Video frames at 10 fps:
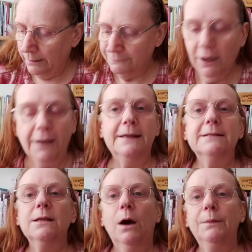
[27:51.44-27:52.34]

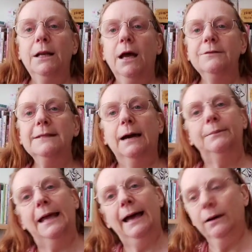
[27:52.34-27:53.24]
Right then, so I'll be
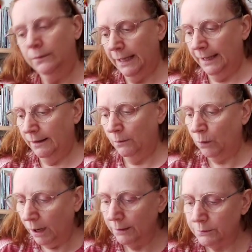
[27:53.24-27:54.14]
closing up now.
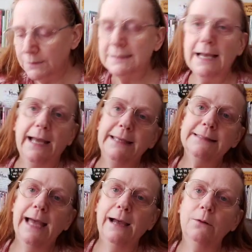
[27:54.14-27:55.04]
What I will
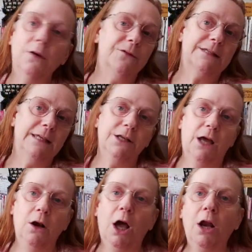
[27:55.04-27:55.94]
say is how,
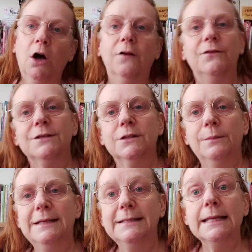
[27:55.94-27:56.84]
obviously, you know, like a lot of
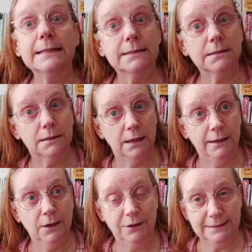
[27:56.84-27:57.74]
us, I mean,
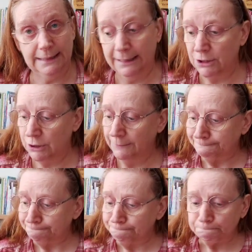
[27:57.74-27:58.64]
is in
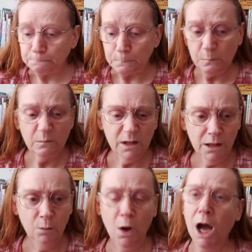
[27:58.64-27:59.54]
isolation.
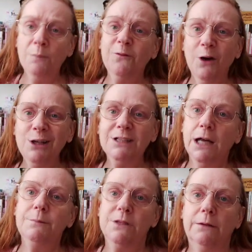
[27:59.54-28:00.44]
And what I'm
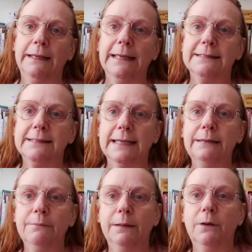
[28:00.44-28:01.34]
finding I'm doing
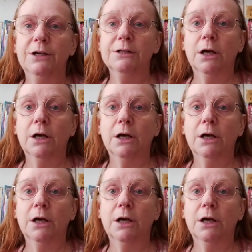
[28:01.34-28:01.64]
is to keep